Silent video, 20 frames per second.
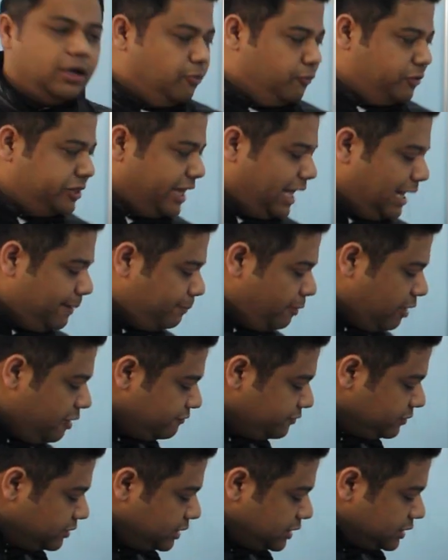with the help
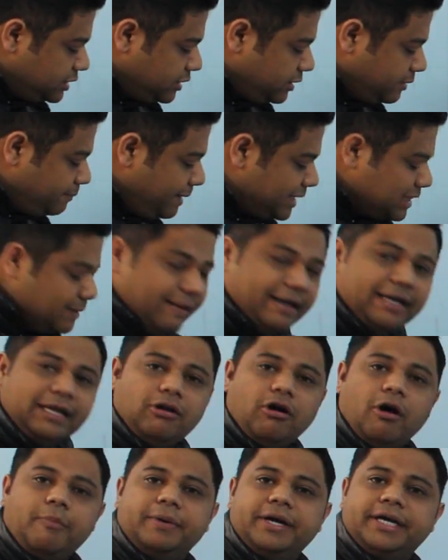of the
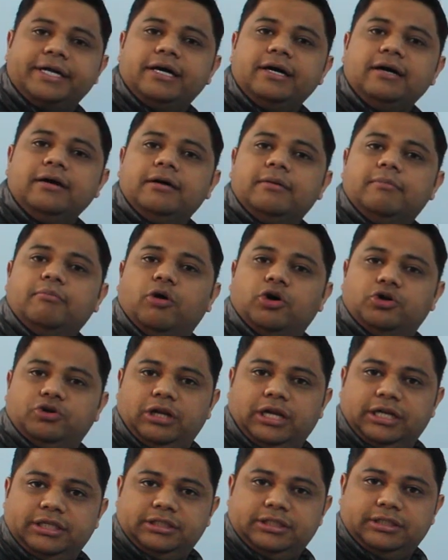mathematical operator
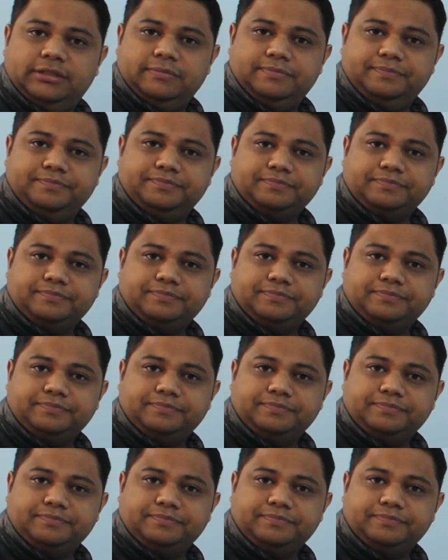modulus.